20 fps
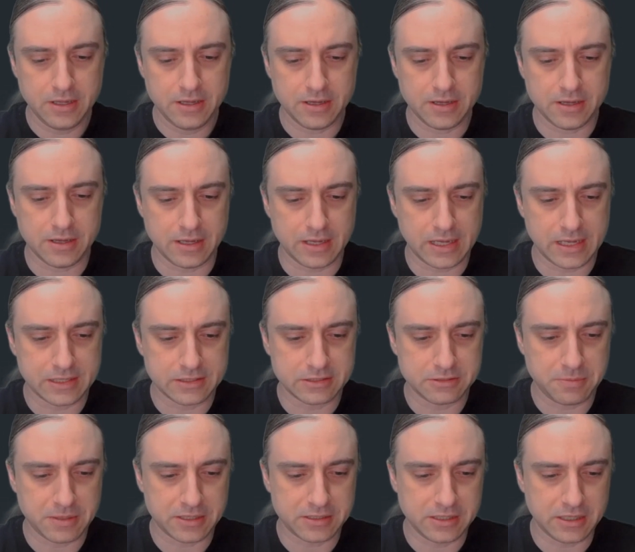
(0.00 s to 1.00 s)

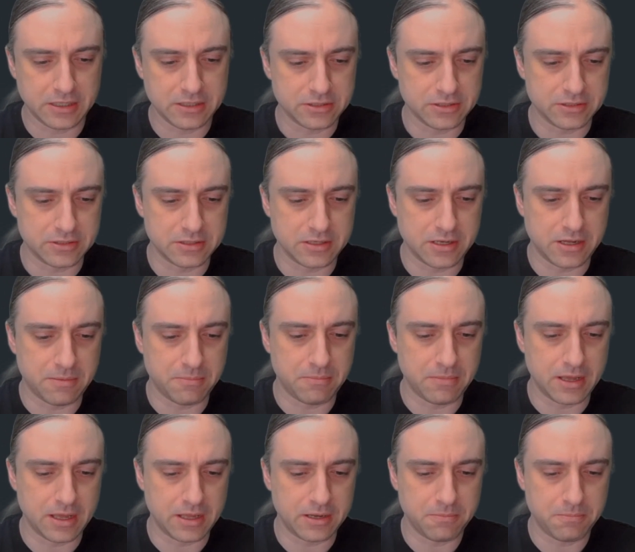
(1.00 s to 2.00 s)
expectations not
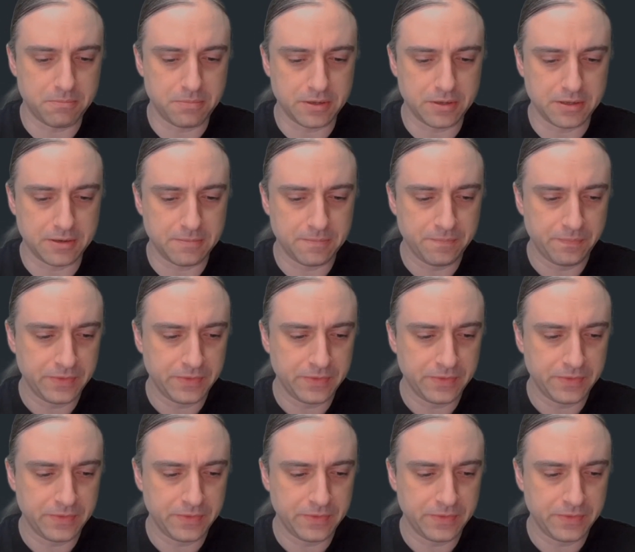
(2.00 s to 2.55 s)
met, but